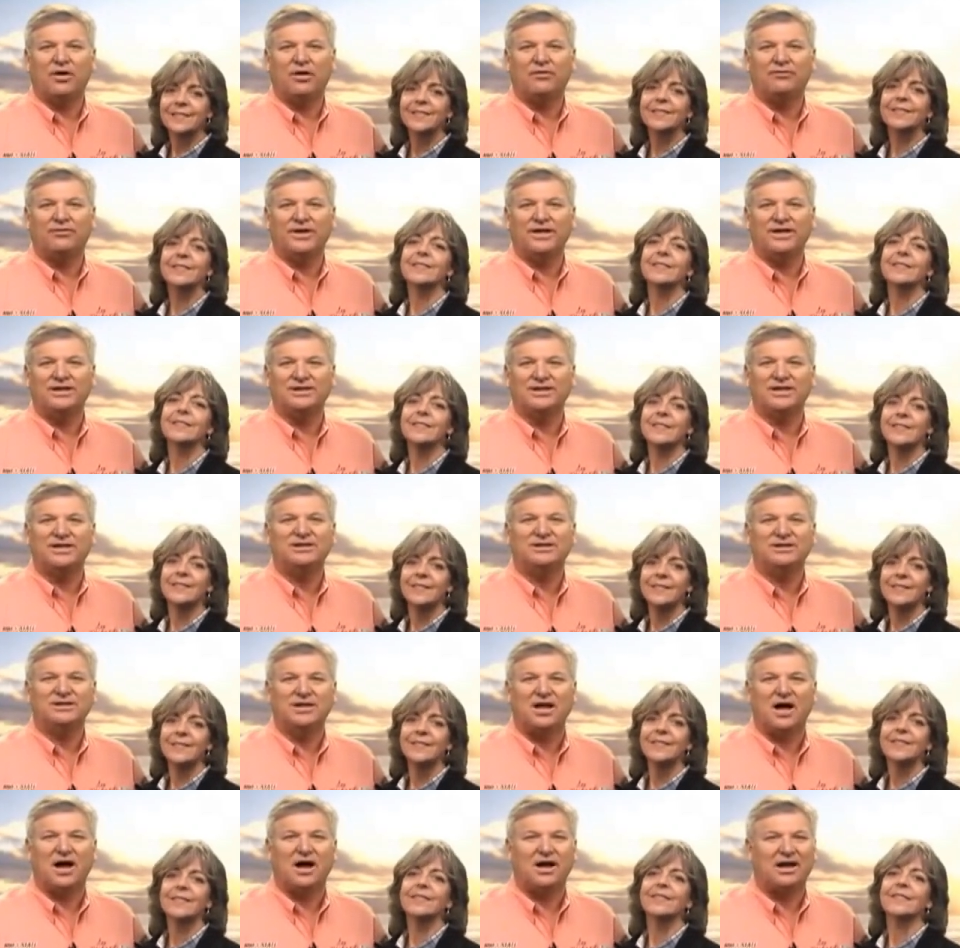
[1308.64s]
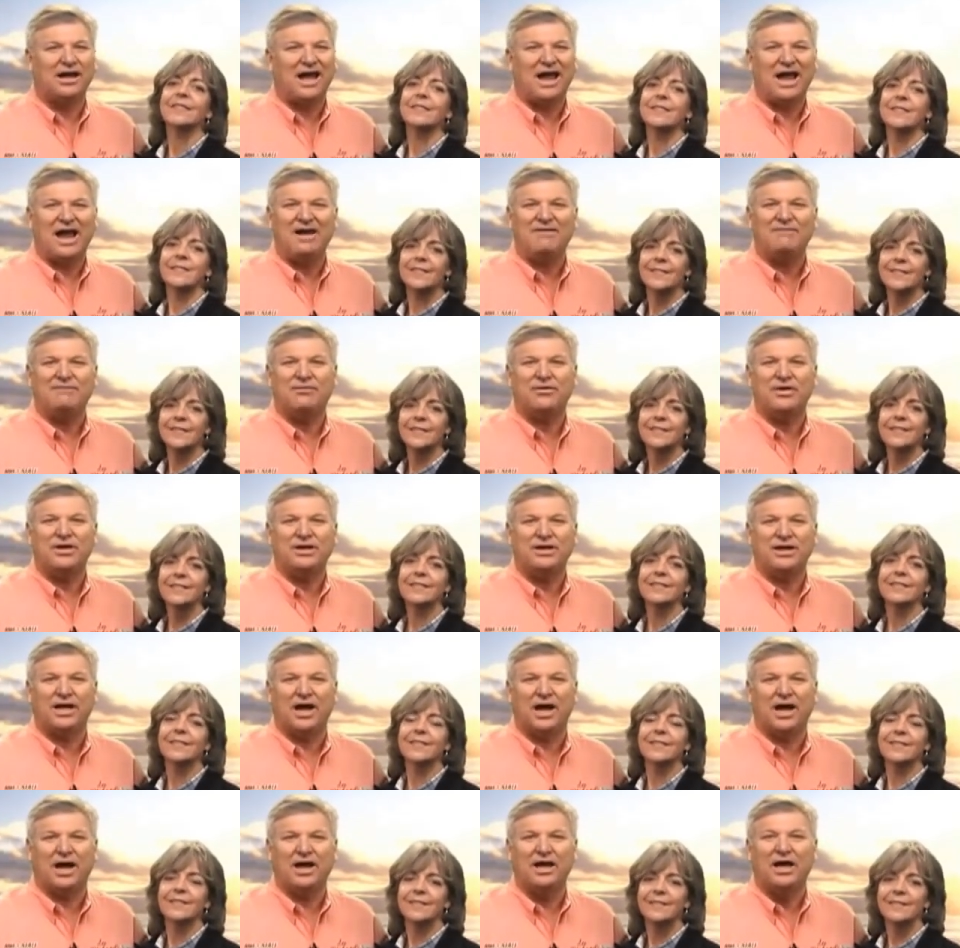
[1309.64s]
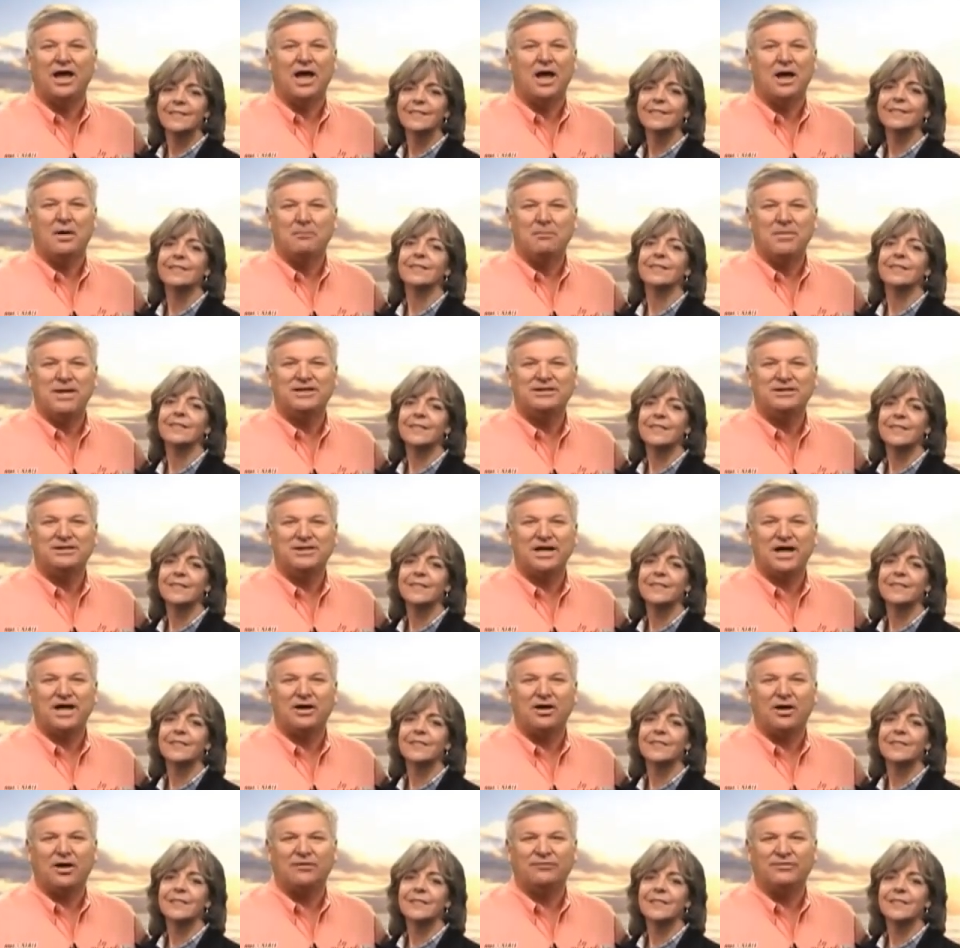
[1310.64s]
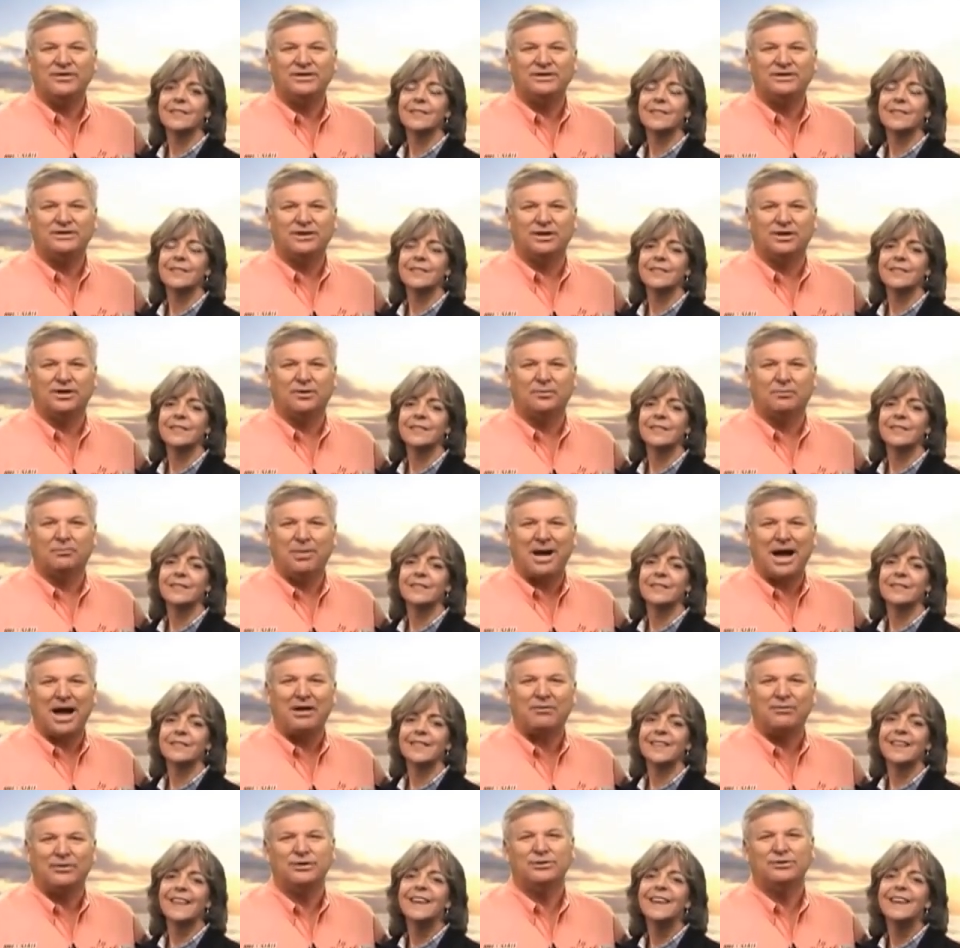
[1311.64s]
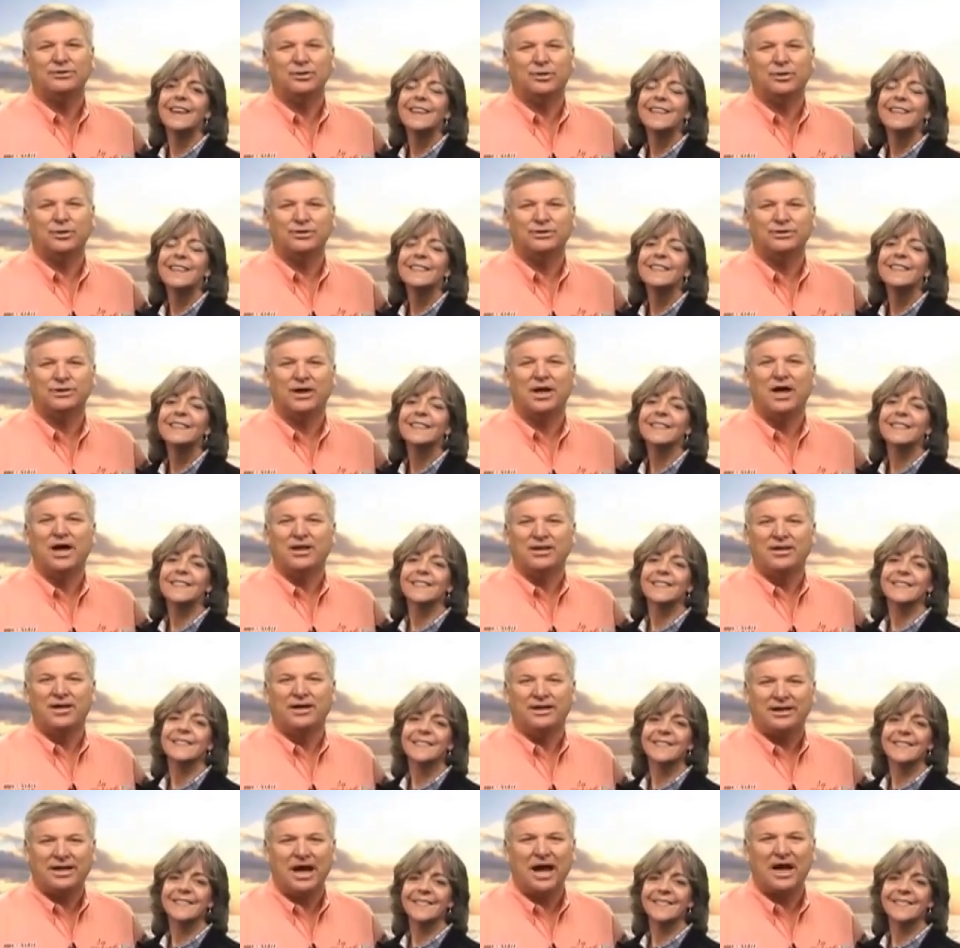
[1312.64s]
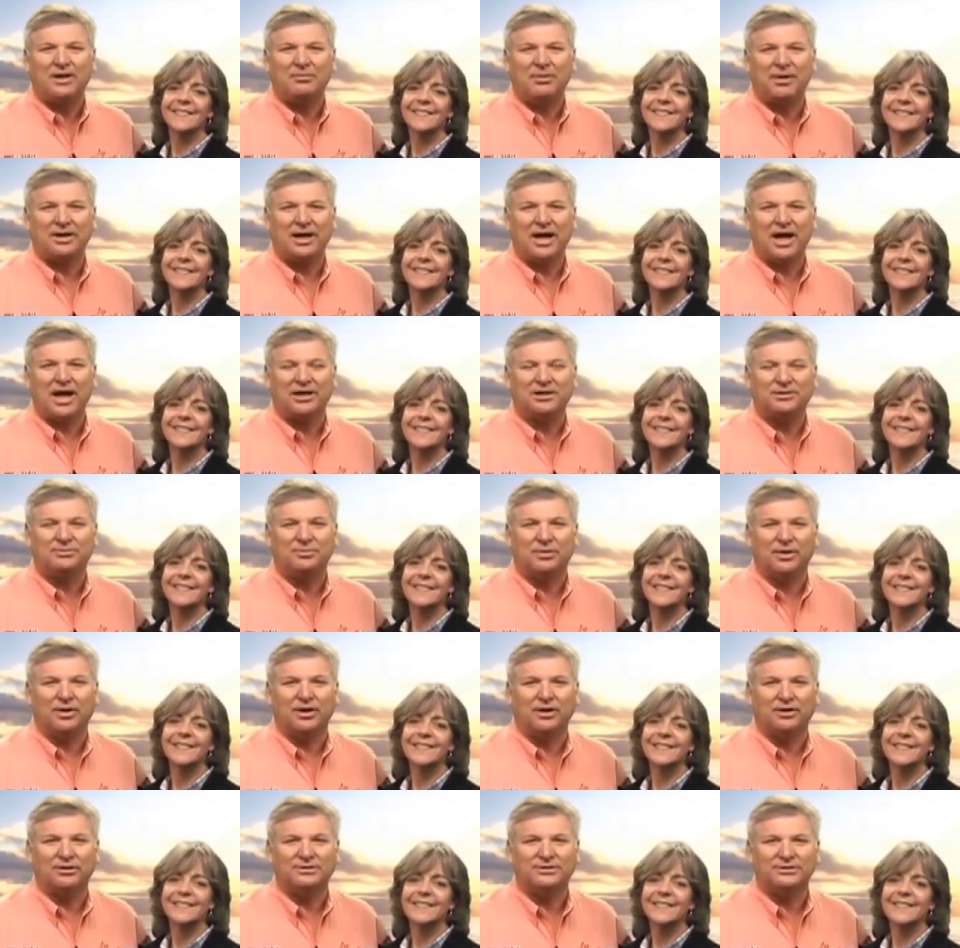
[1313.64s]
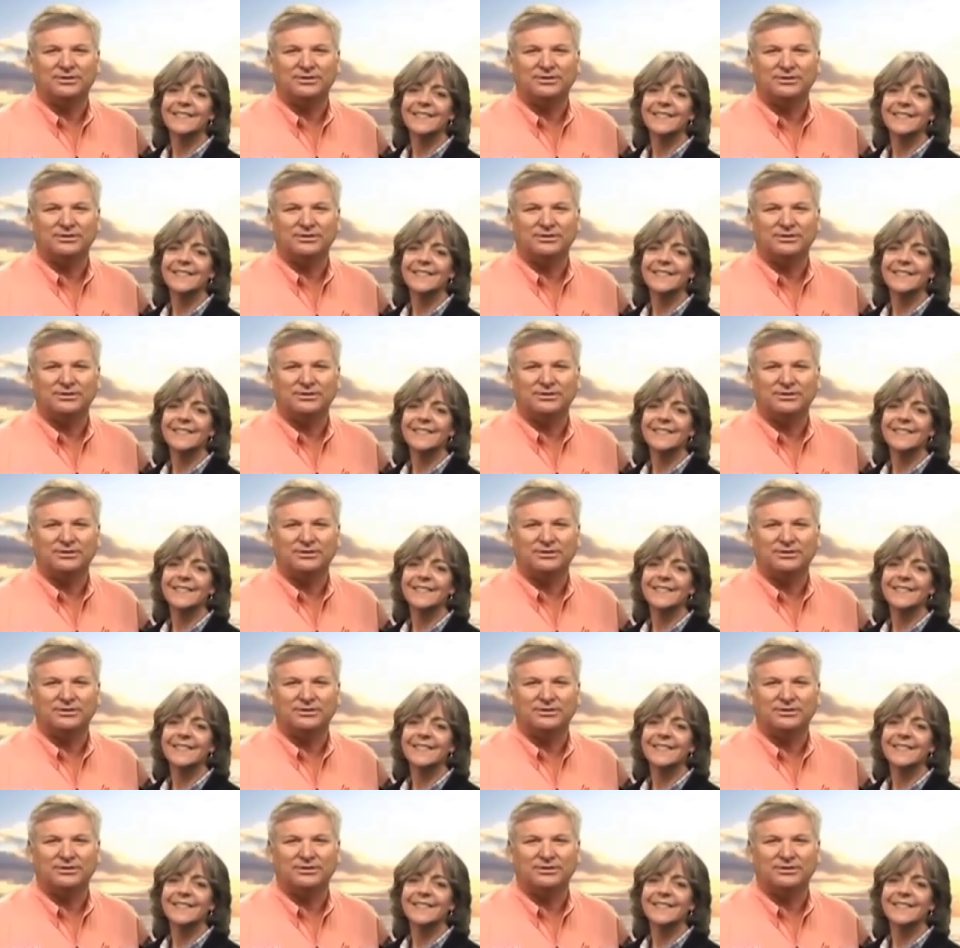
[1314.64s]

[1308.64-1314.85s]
Speaker 1: RVs in stock every day, Midstate RV Center, Byron, Georgia, the camping experts.